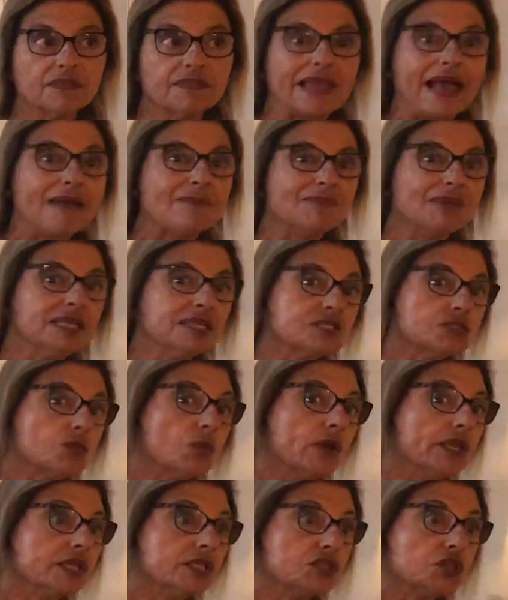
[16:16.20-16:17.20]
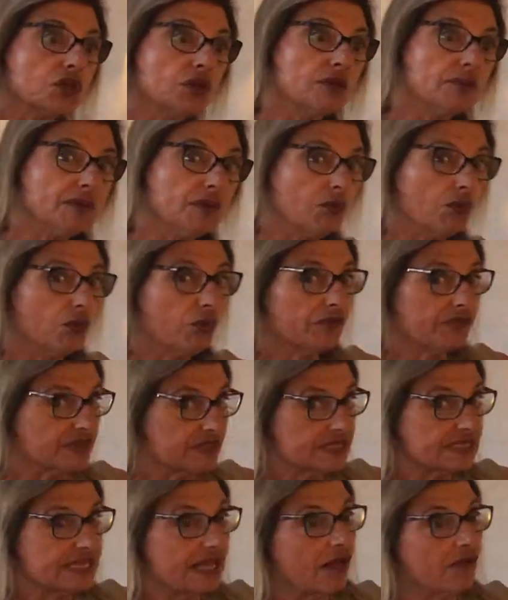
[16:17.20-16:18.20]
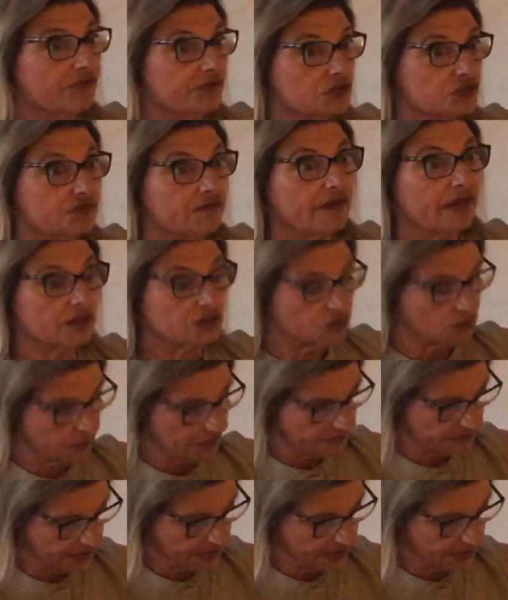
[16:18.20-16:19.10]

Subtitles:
that means what it's going to be worth, the salvage value at